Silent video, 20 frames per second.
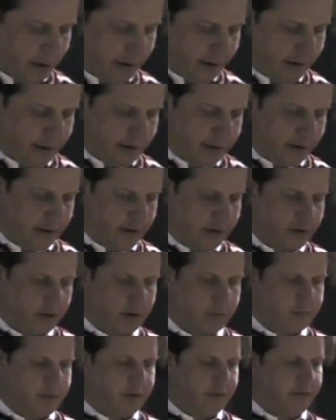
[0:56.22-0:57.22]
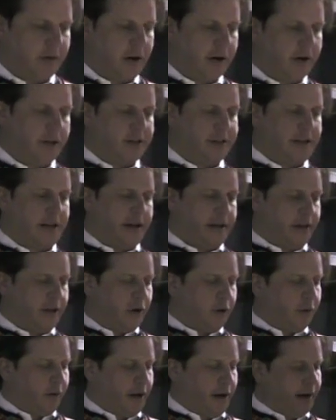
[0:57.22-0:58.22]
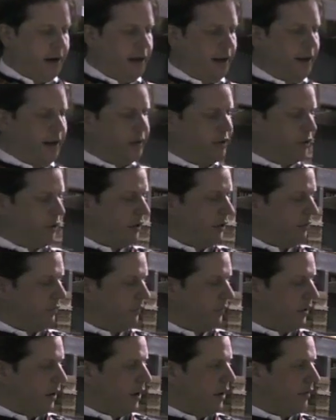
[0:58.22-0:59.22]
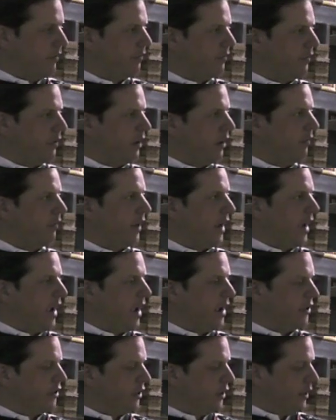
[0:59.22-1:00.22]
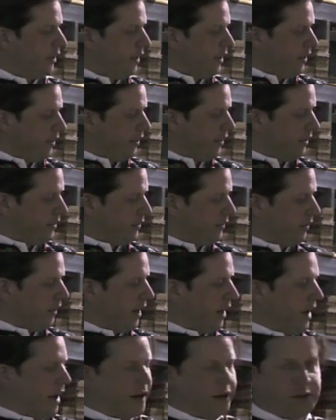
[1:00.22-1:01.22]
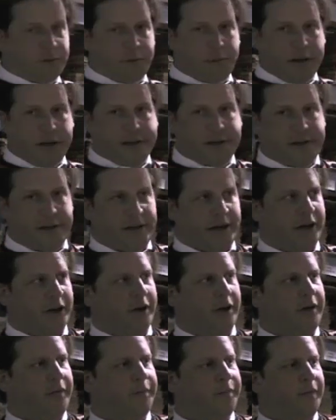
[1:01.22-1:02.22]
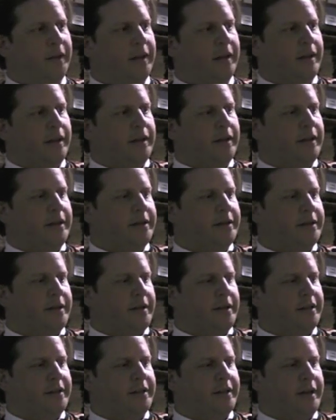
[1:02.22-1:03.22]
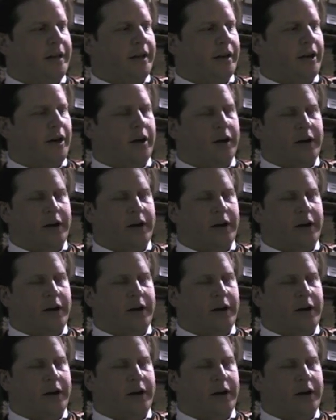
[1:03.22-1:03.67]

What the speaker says: In terms of understanding the grain nature of ash. This ash piece here, this is in our